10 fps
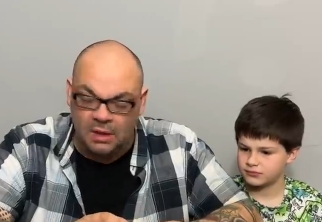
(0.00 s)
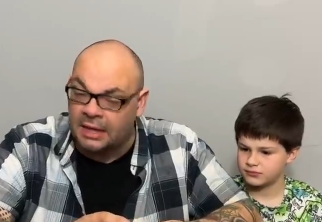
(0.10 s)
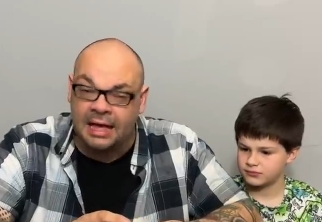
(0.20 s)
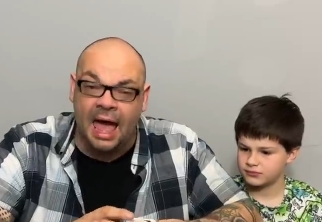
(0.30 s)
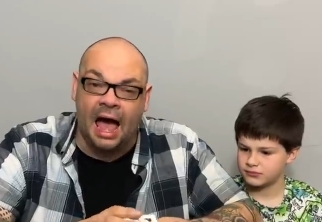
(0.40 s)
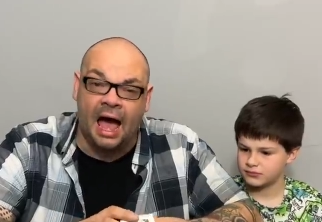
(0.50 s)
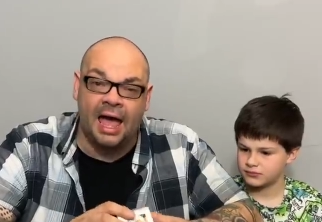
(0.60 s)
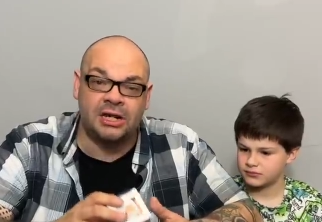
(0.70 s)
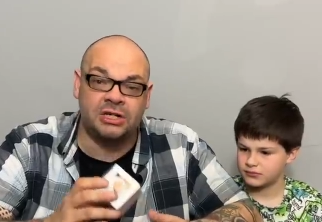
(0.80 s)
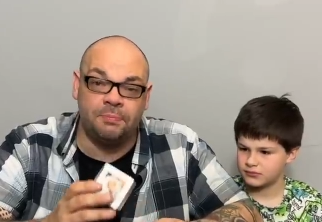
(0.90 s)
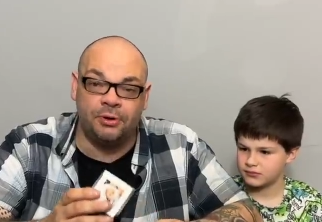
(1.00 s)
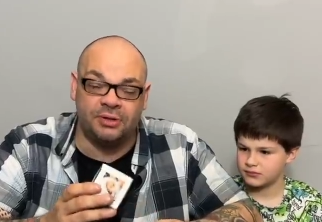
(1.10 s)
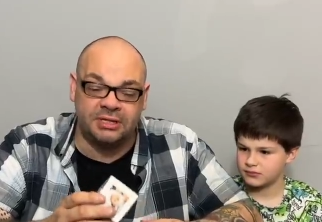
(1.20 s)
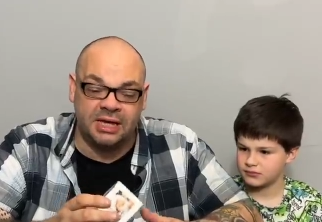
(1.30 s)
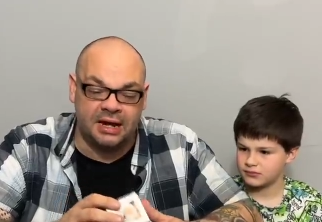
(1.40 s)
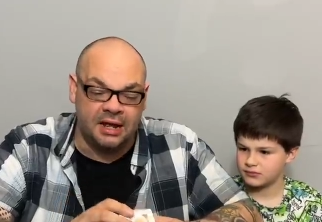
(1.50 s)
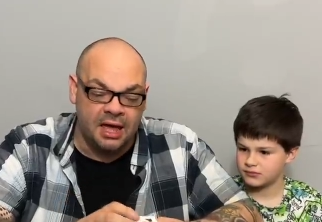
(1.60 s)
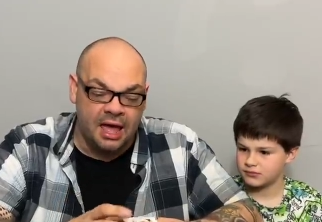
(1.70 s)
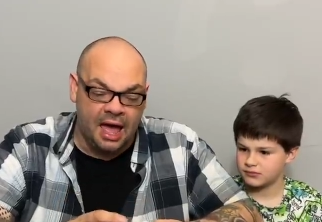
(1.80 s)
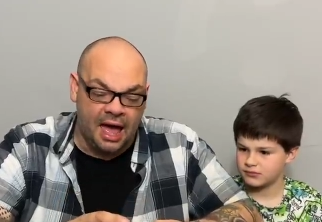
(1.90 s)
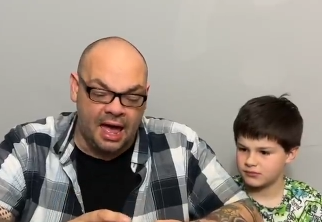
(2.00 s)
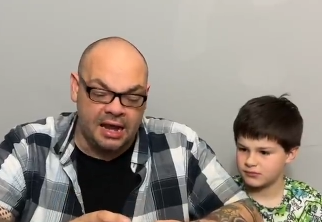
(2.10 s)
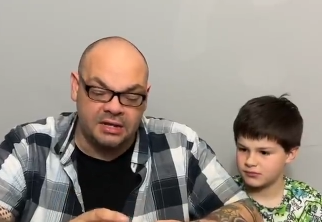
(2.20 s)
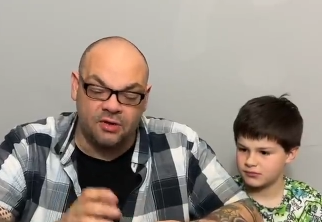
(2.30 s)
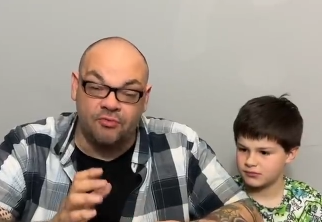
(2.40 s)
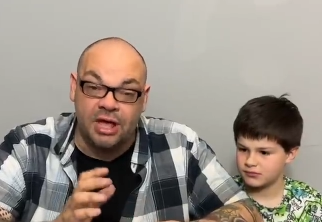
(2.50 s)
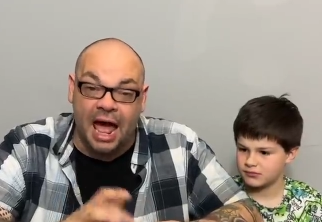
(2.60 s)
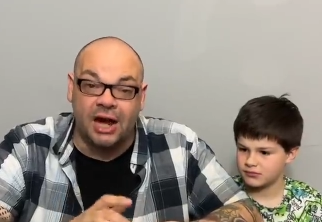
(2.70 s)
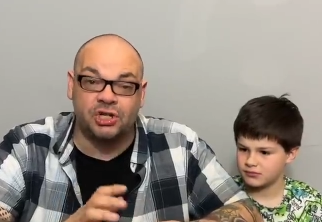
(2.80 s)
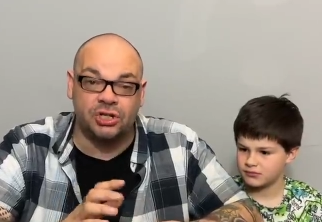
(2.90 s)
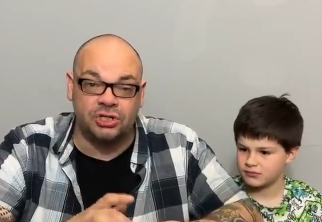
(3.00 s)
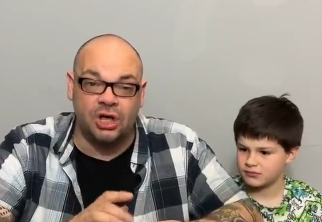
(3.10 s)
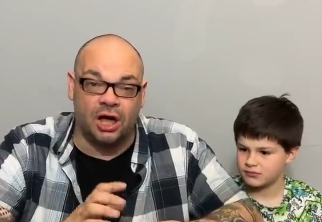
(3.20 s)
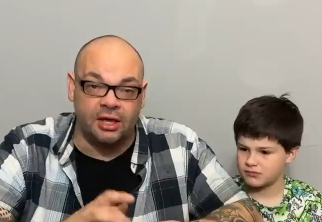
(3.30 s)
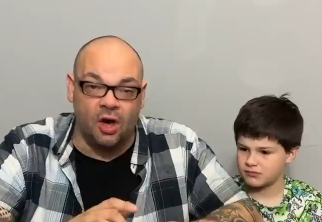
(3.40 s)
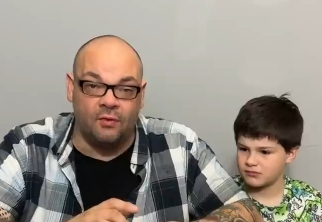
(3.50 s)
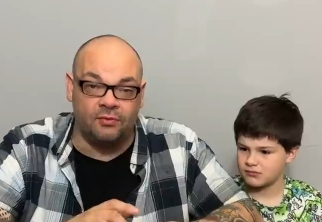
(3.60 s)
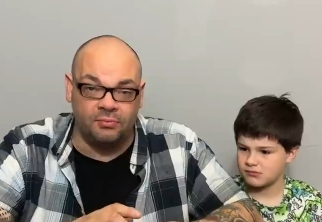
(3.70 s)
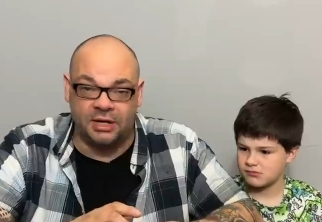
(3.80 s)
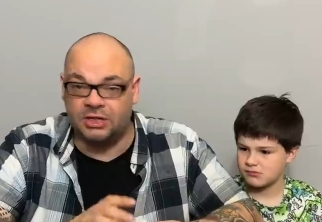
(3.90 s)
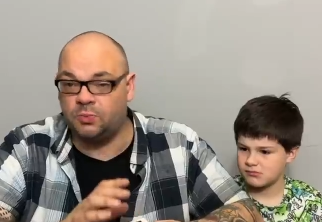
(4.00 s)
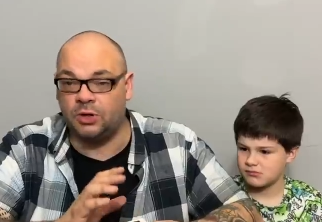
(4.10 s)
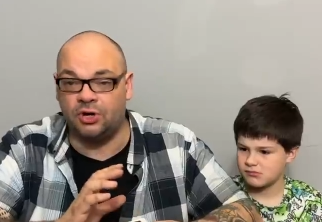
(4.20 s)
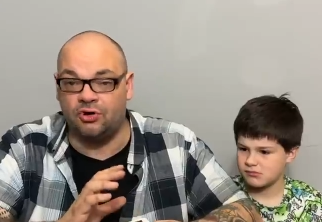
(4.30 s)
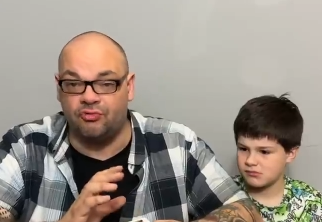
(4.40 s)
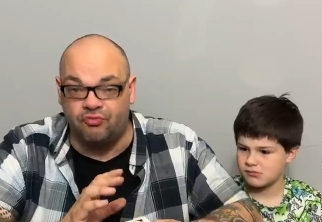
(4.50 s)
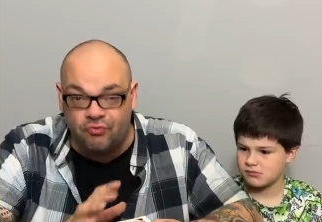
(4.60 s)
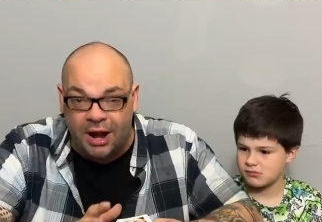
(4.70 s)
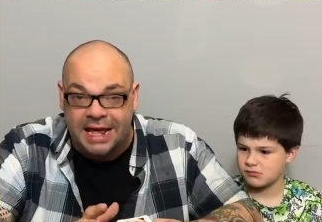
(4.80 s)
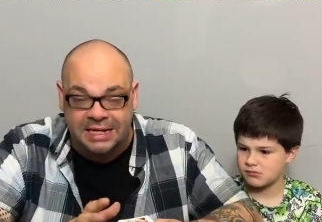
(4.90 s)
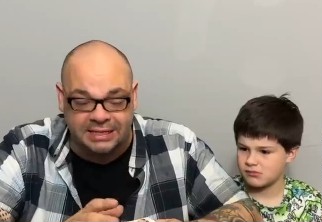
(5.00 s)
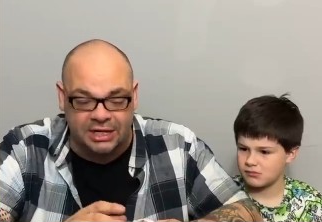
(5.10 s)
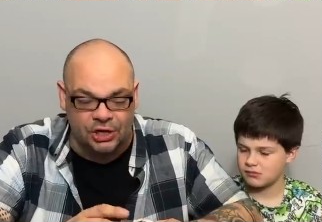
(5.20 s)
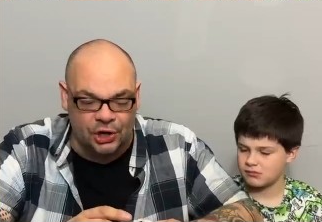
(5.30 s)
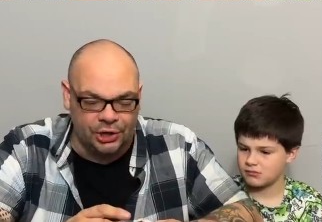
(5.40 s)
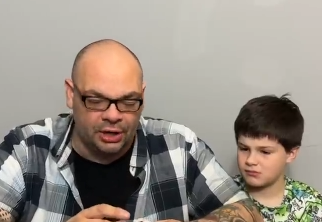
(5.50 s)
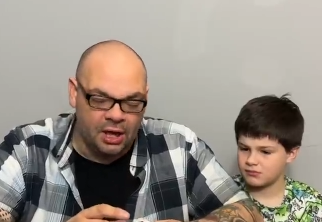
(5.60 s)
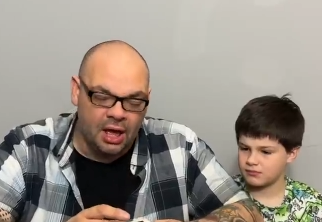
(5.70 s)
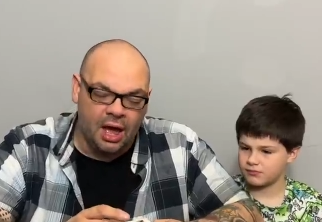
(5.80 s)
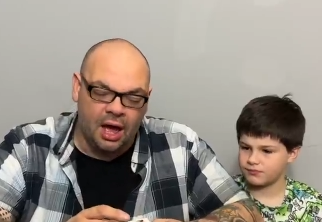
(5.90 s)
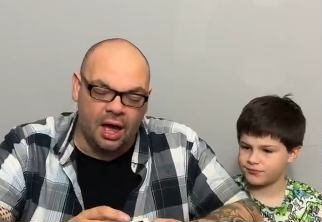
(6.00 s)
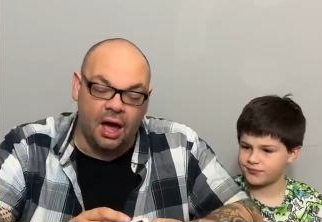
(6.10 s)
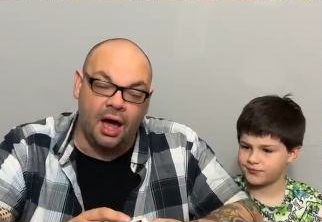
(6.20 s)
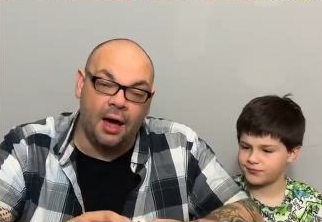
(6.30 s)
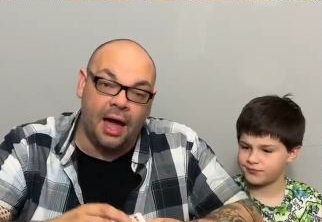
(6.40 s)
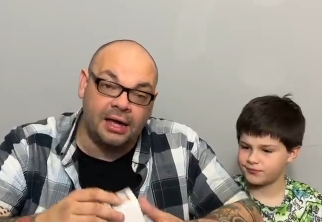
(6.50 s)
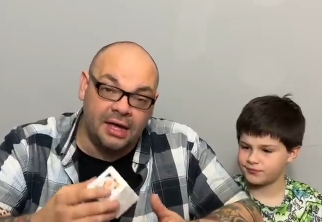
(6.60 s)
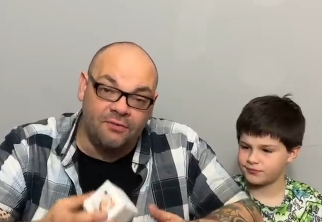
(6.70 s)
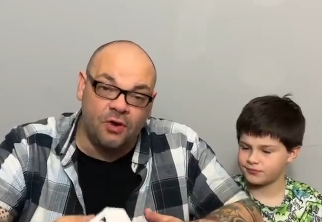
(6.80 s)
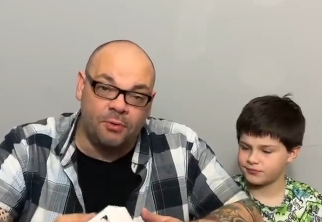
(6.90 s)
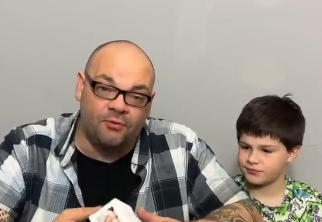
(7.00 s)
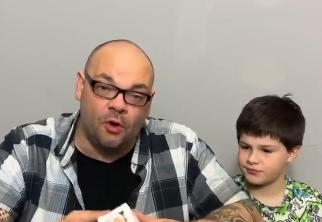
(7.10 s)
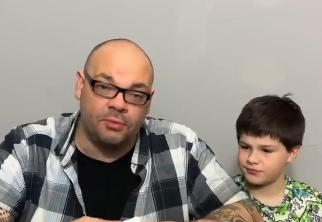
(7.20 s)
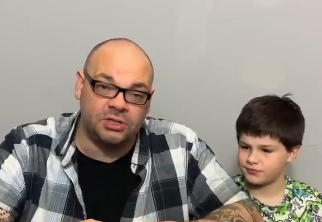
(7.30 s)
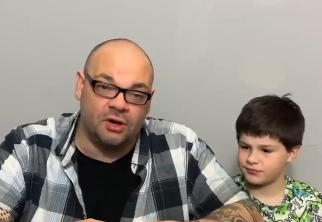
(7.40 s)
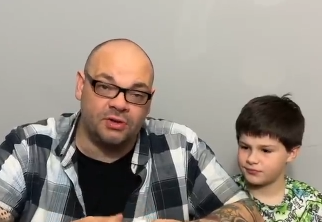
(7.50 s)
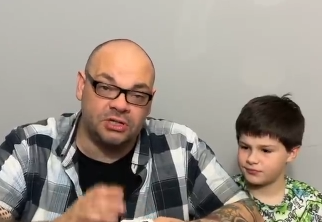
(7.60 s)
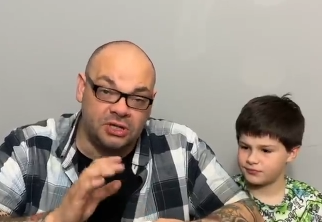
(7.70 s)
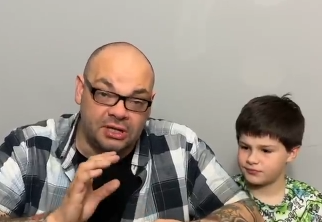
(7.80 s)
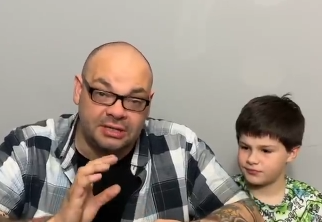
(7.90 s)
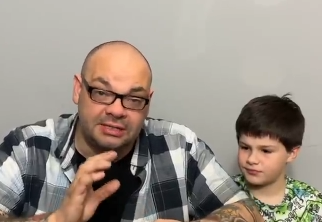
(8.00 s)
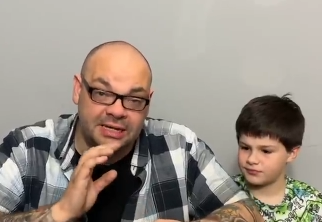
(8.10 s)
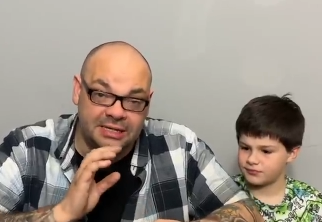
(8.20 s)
Speaker 1: yeah, I actually put this in. And the reactions that I got from this were crazy good. Uh, I'm going to give you a performance of it so you can see